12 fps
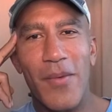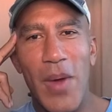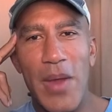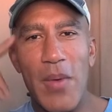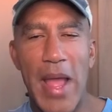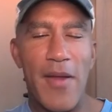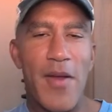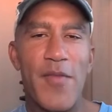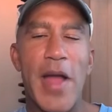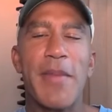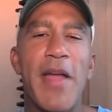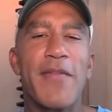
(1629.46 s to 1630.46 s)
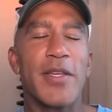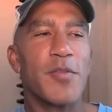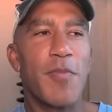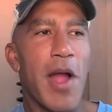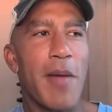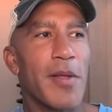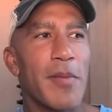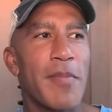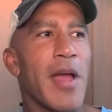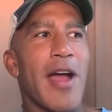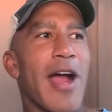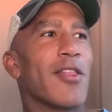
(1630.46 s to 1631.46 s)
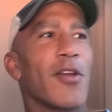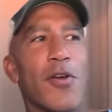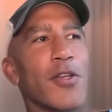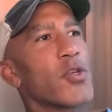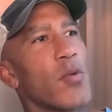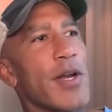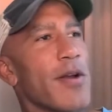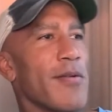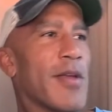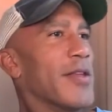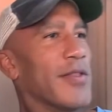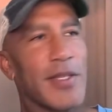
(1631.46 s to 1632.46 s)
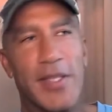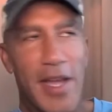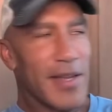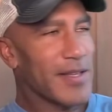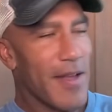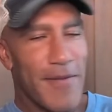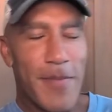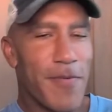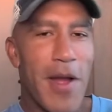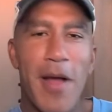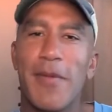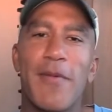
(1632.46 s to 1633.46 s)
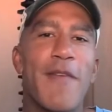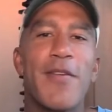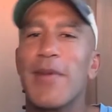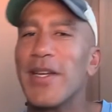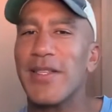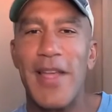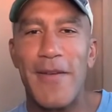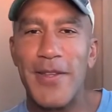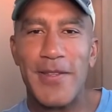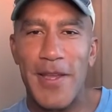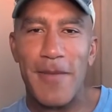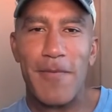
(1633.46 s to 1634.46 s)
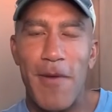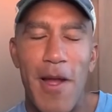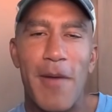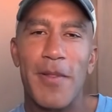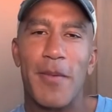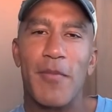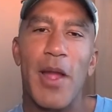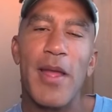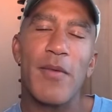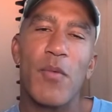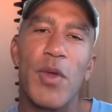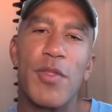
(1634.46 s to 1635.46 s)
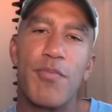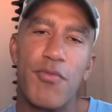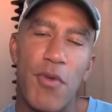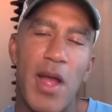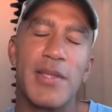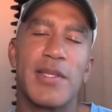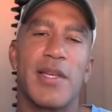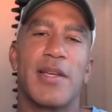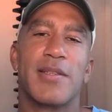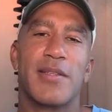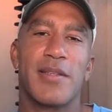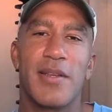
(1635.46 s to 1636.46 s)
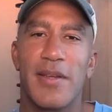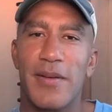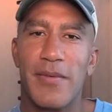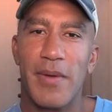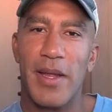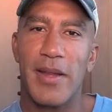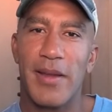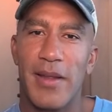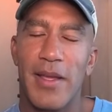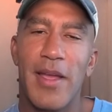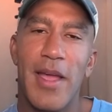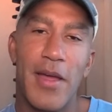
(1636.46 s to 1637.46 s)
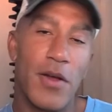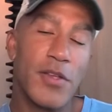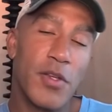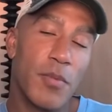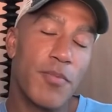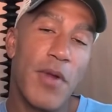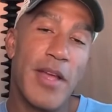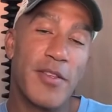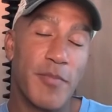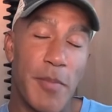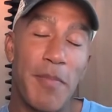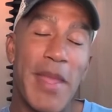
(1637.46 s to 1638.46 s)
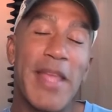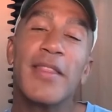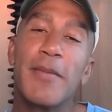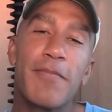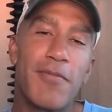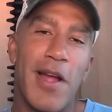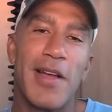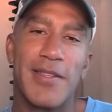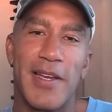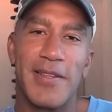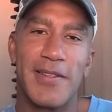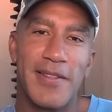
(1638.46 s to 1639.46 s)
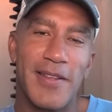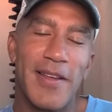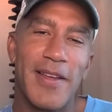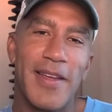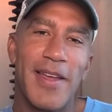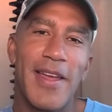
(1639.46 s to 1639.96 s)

Like, what if I'm having this problem? I look on Twitter. This guy's having the problem. Everybody's having the same problem, right? With process, right? And also price, but mainly process.